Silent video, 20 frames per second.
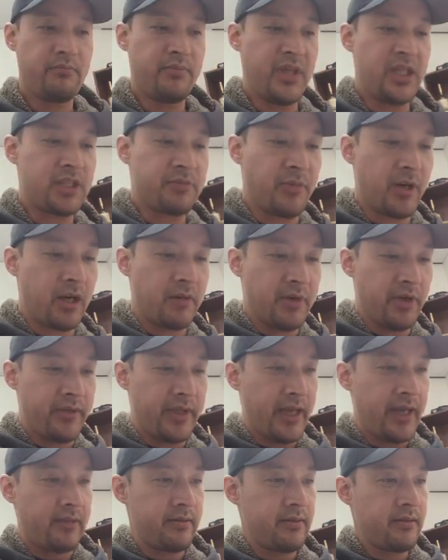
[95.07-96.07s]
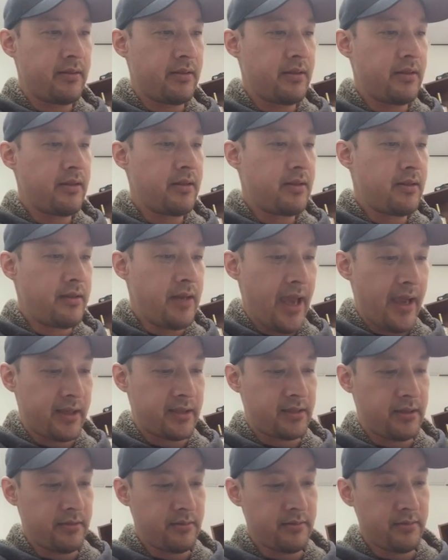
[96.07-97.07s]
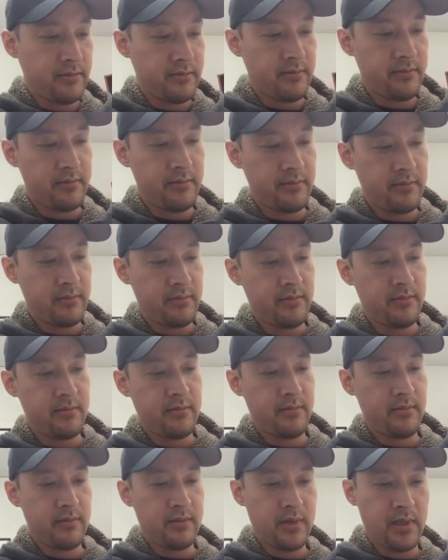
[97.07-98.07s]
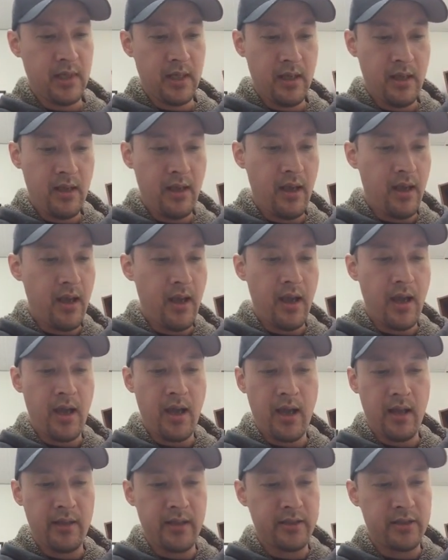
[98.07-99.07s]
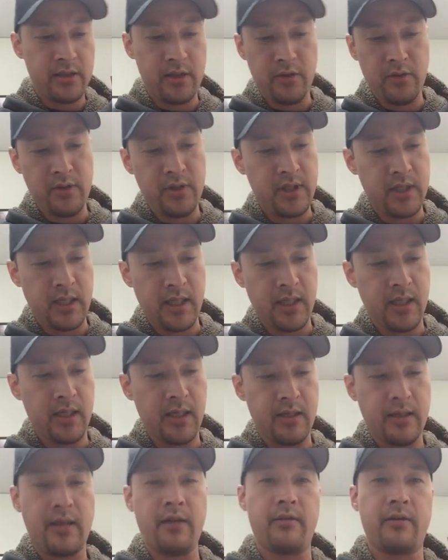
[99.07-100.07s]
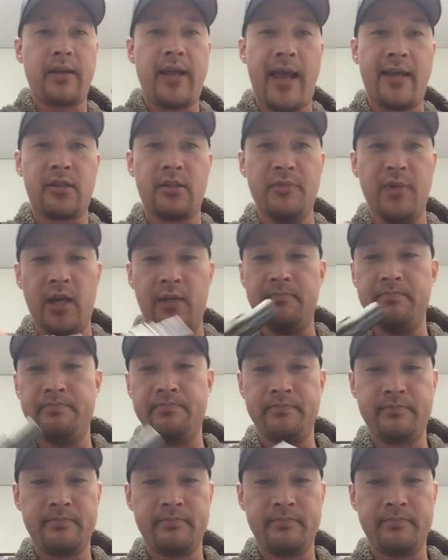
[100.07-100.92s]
Be smart about that. Next, let's use the Castle mod.